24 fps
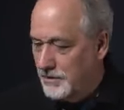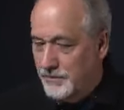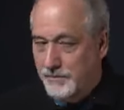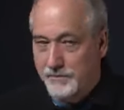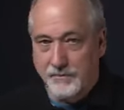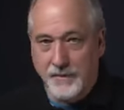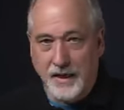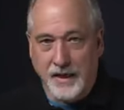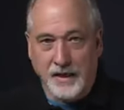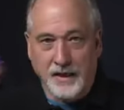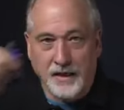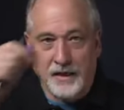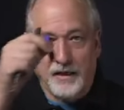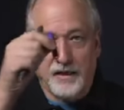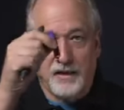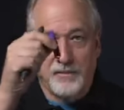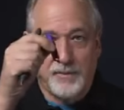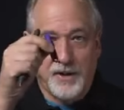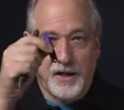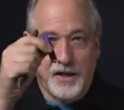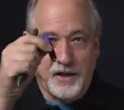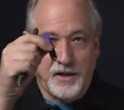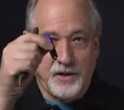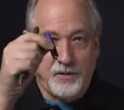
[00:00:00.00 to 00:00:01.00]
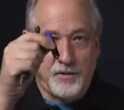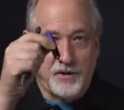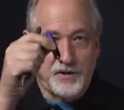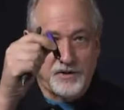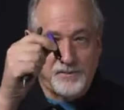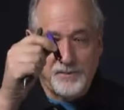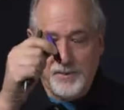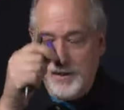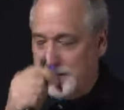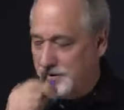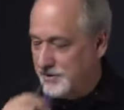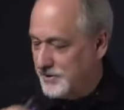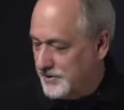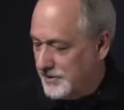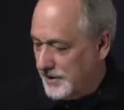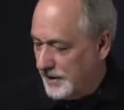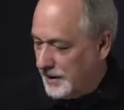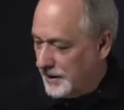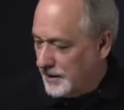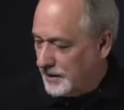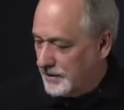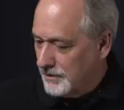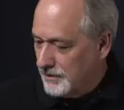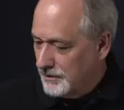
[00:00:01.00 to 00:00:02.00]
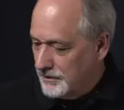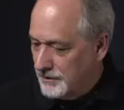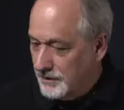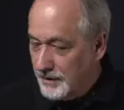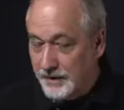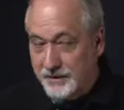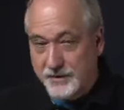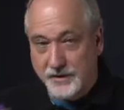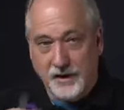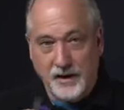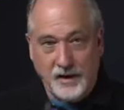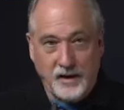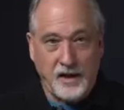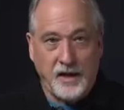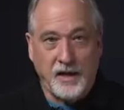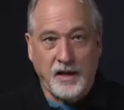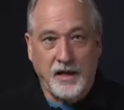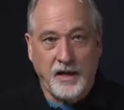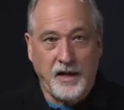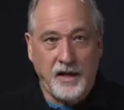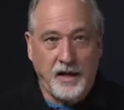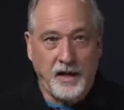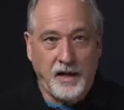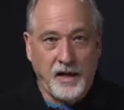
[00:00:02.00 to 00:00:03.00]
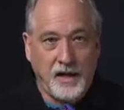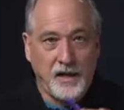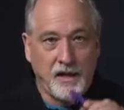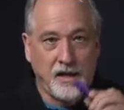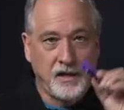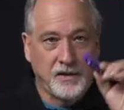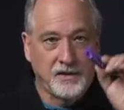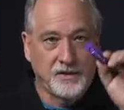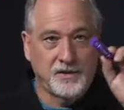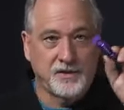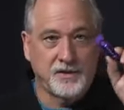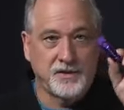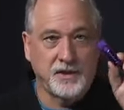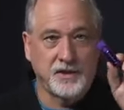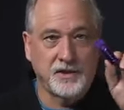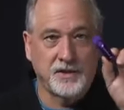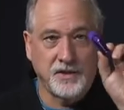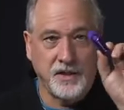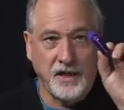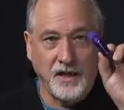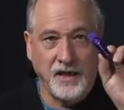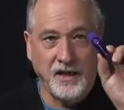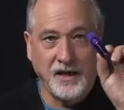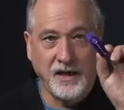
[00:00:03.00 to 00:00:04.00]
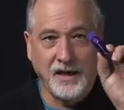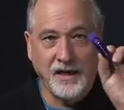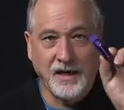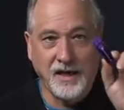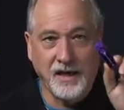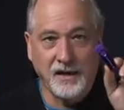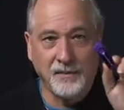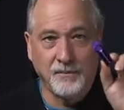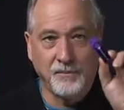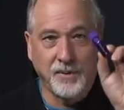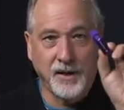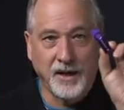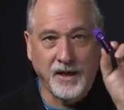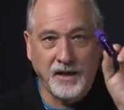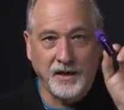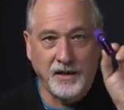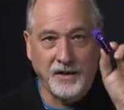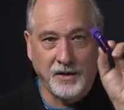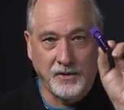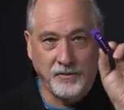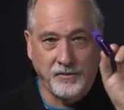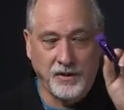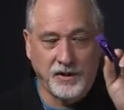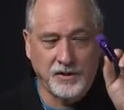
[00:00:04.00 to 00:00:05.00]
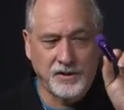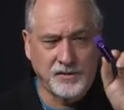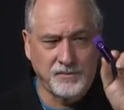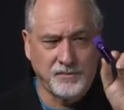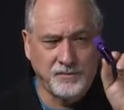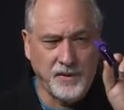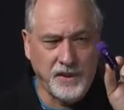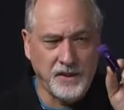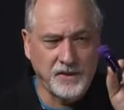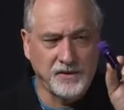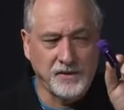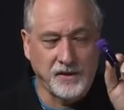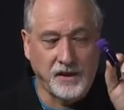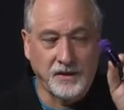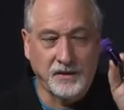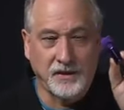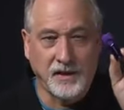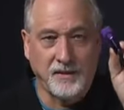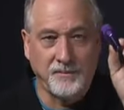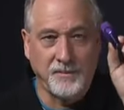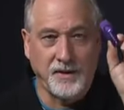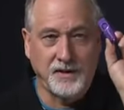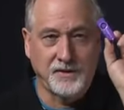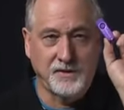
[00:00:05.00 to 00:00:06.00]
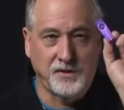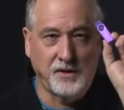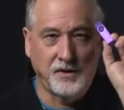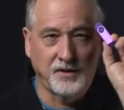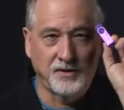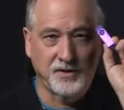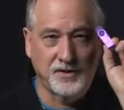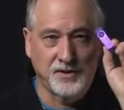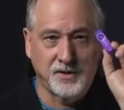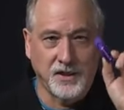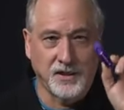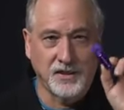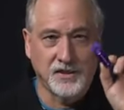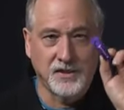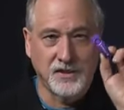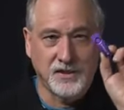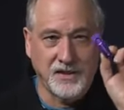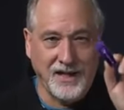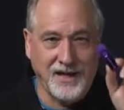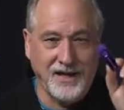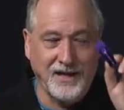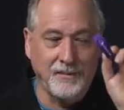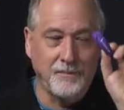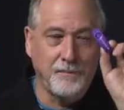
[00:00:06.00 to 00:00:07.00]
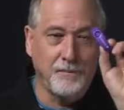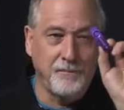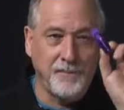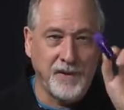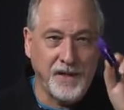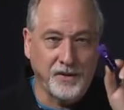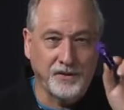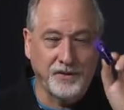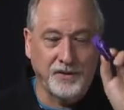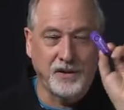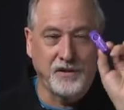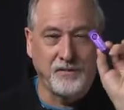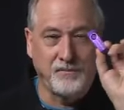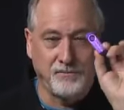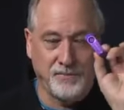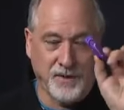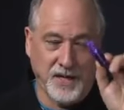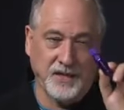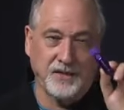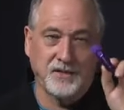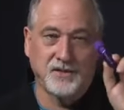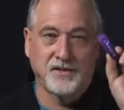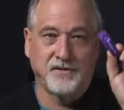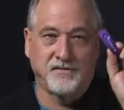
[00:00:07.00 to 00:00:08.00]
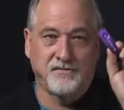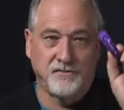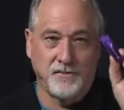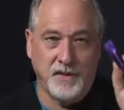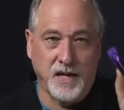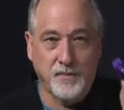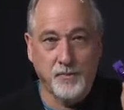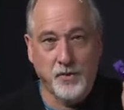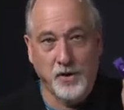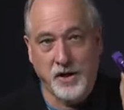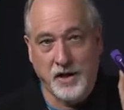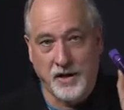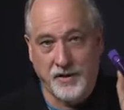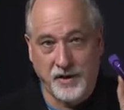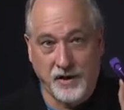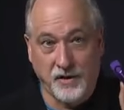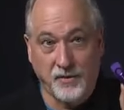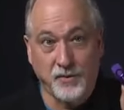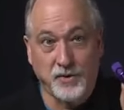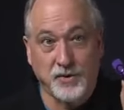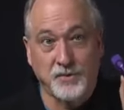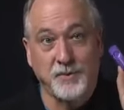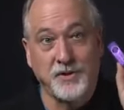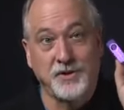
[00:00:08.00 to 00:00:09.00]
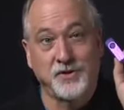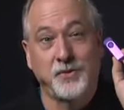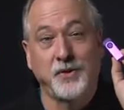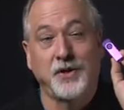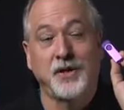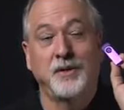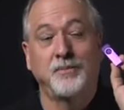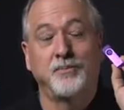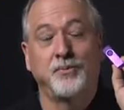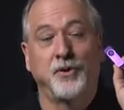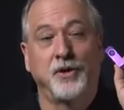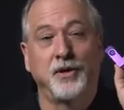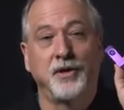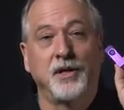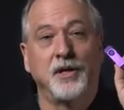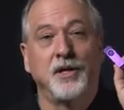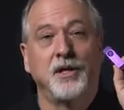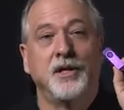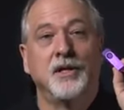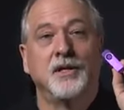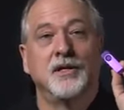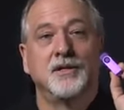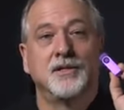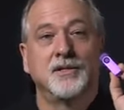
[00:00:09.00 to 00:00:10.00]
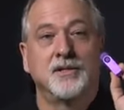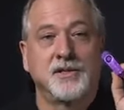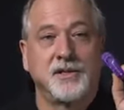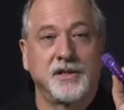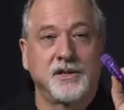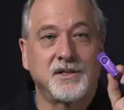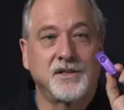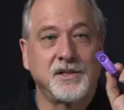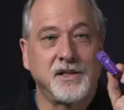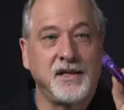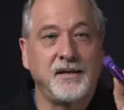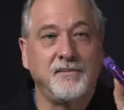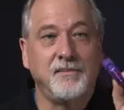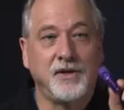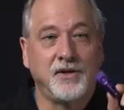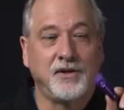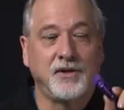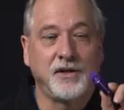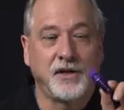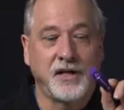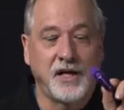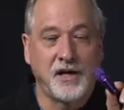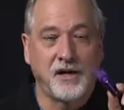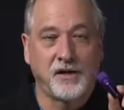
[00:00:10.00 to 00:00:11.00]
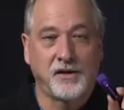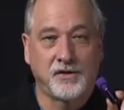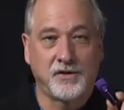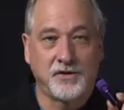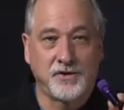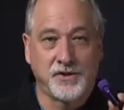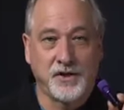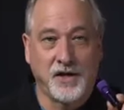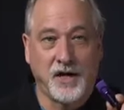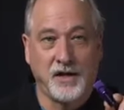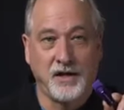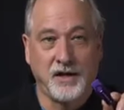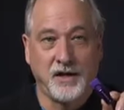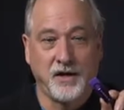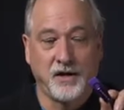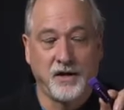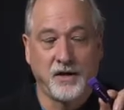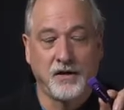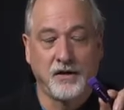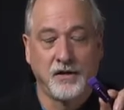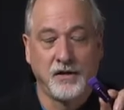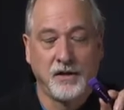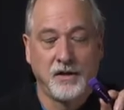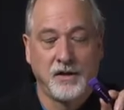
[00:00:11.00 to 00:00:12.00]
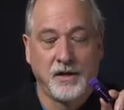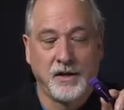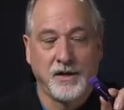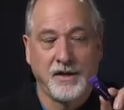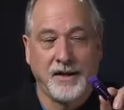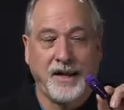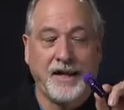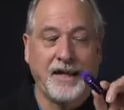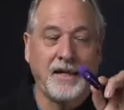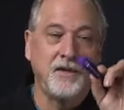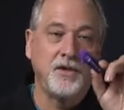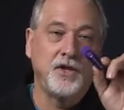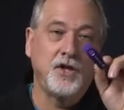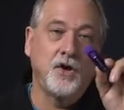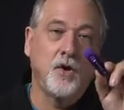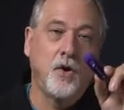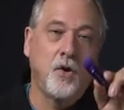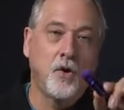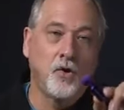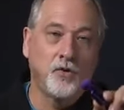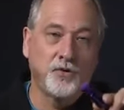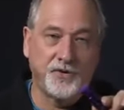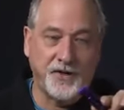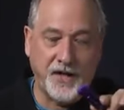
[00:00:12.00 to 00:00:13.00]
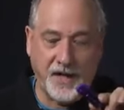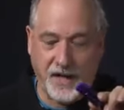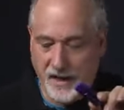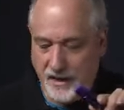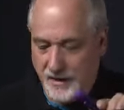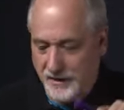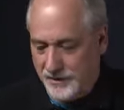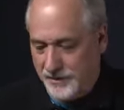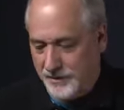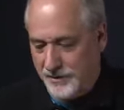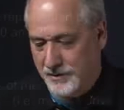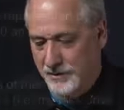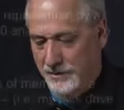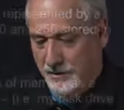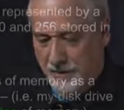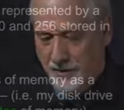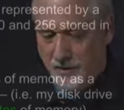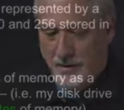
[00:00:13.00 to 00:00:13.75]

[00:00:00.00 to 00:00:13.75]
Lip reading: many gigabyte USB stick. That's a 16 gigabyte USB stick. That means there are 16 billion bytes of memory on there, which means we could put 16 million characters on here in the old days.